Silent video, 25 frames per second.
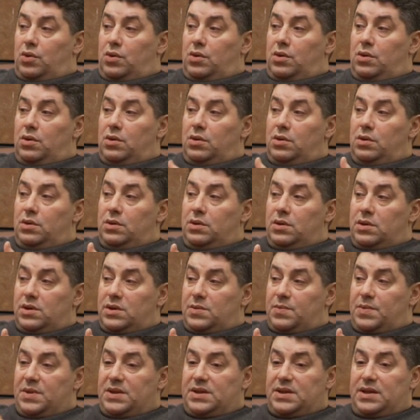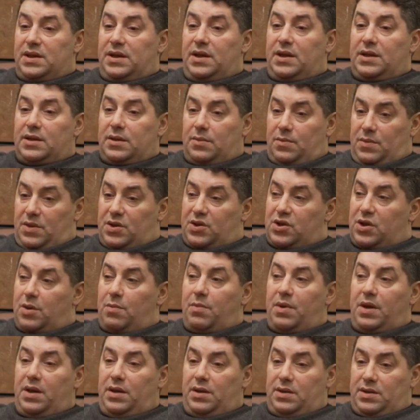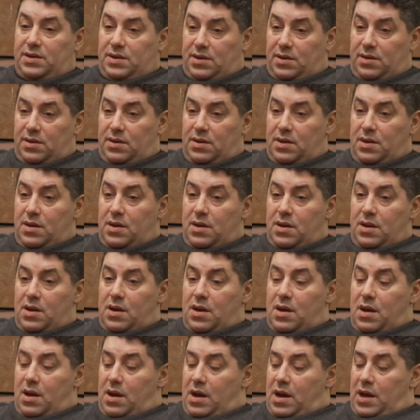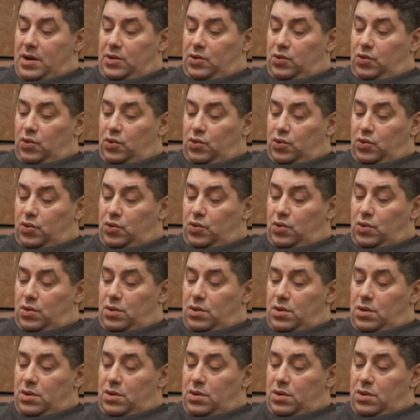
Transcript: From this, we may draw a conclusion a very definite conclusion